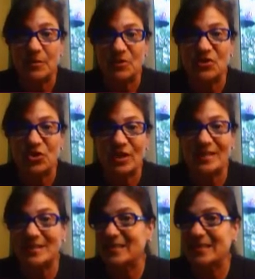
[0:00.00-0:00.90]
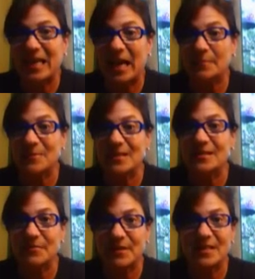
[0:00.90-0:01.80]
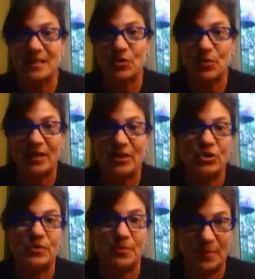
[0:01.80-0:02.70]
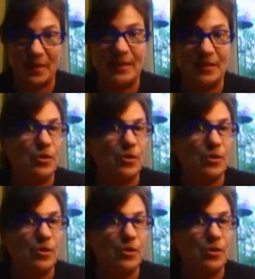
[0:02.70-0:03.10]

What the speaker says: It was just the absence of consideration, right?